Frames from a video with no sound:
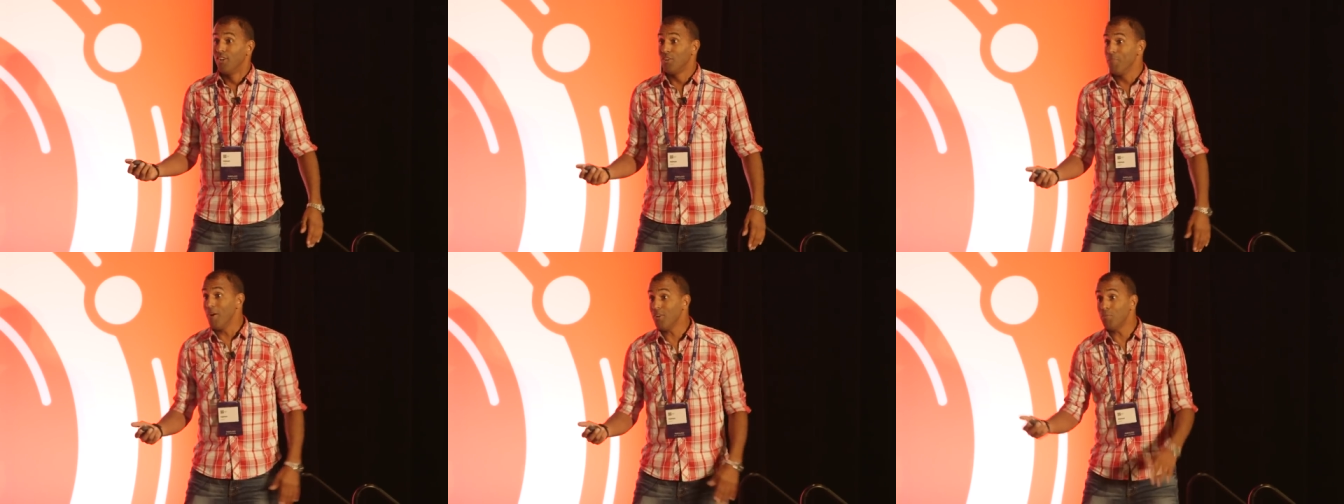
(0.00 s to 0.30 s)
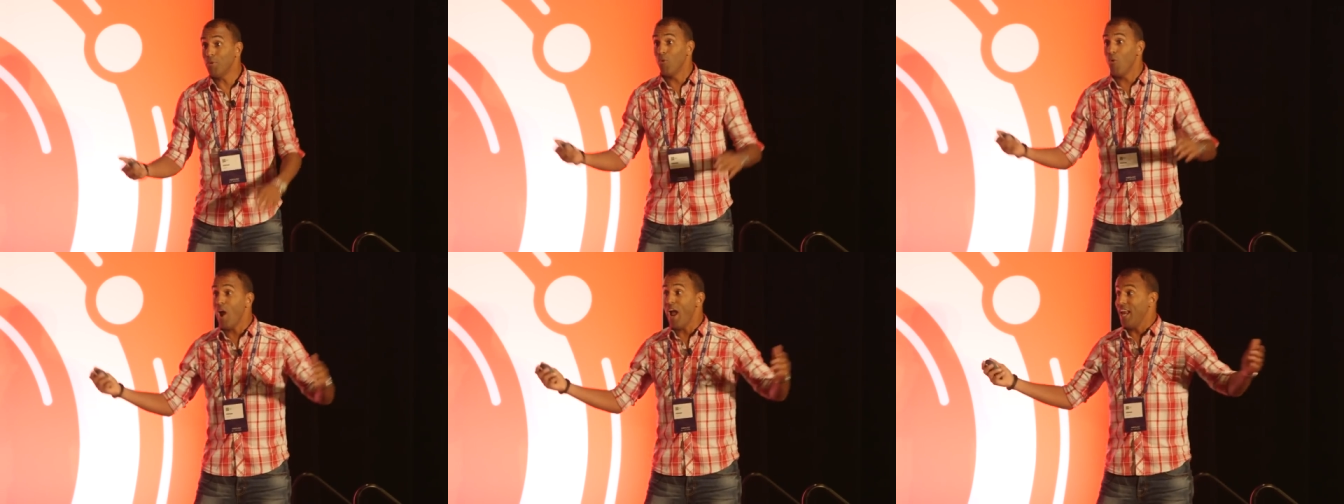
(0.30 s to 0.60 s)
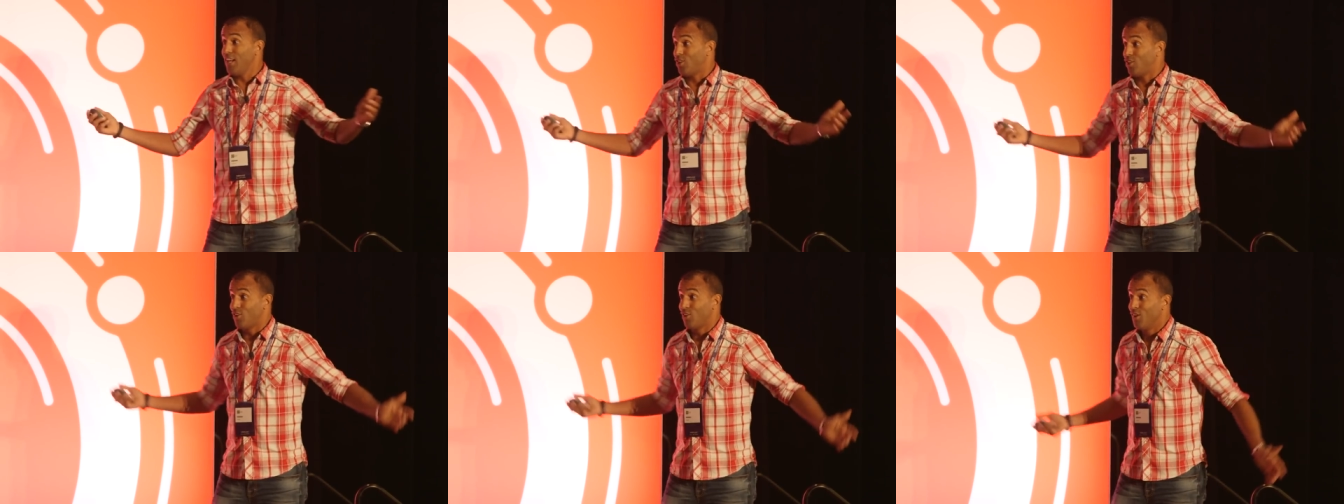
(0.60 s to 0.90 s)
She must be
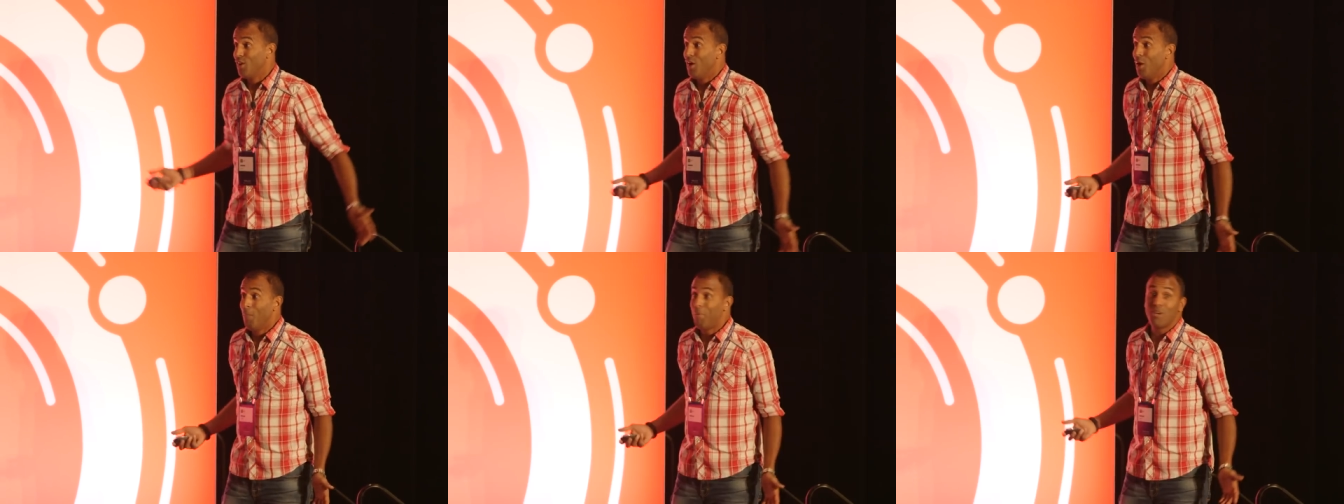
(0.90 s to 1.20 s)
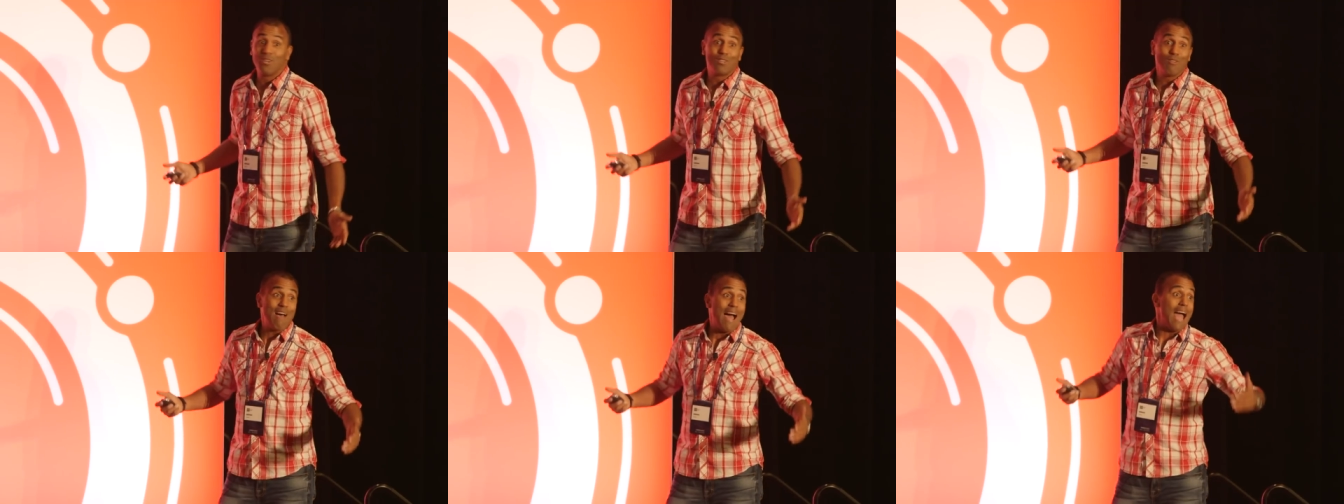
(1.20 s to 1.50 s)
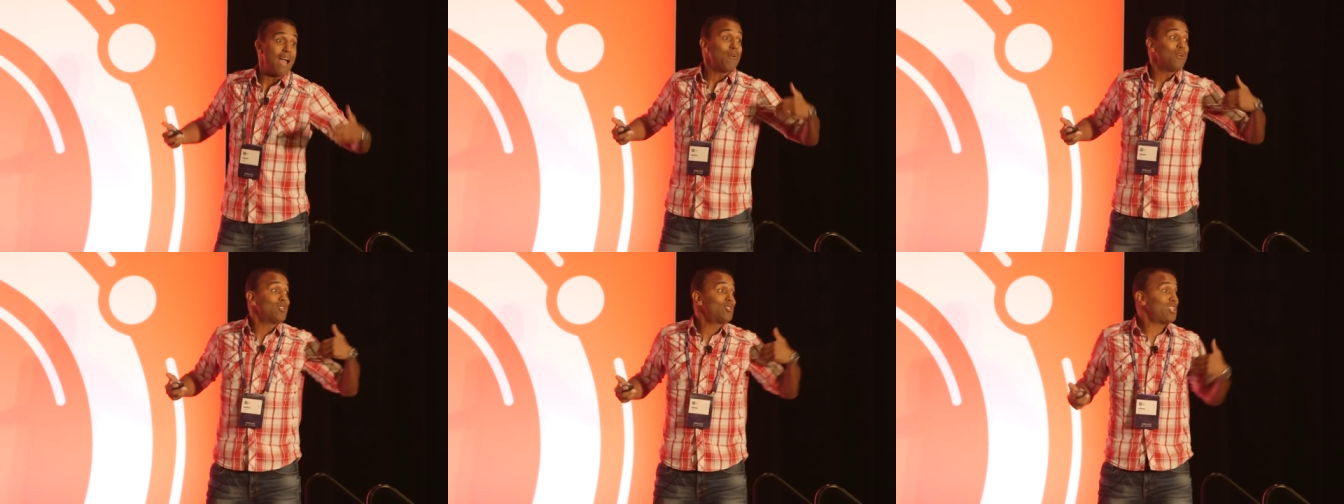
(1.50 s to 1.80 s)
rich, because if
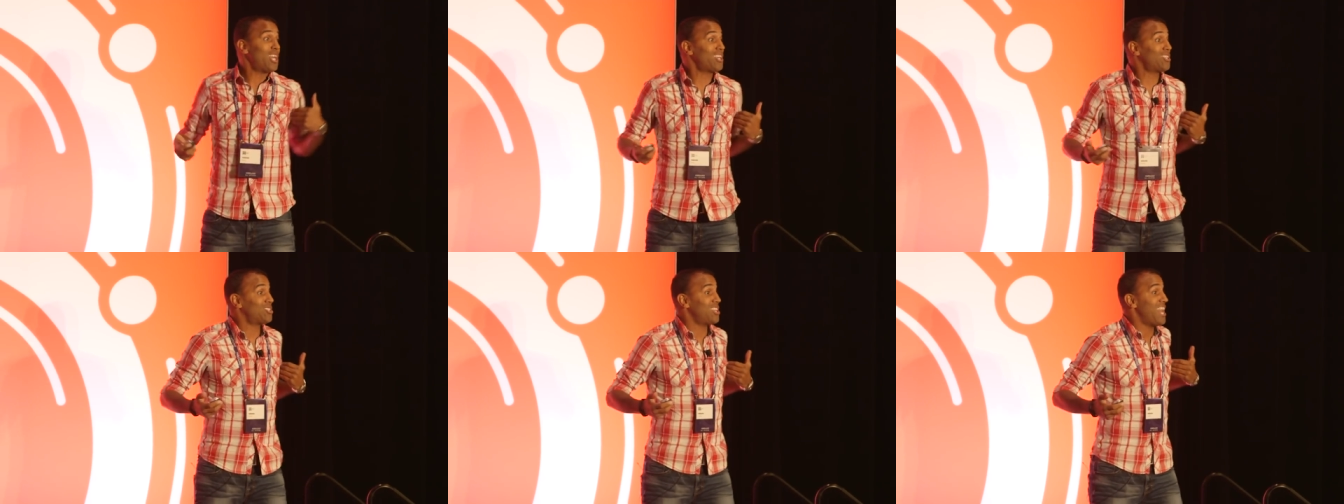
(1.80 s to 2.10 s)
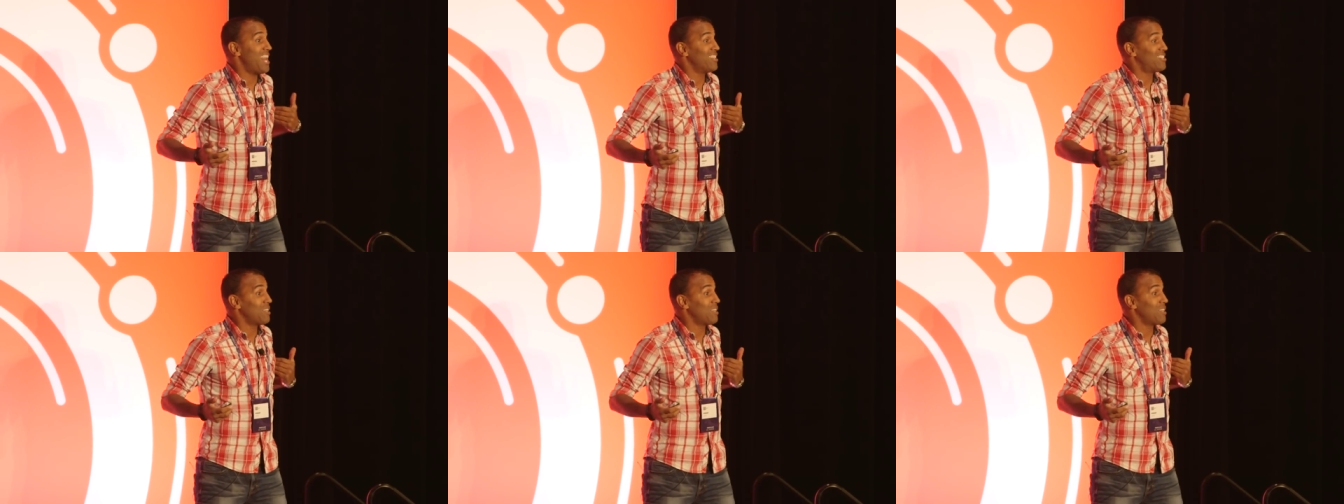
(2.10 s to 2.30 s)
I was sixteen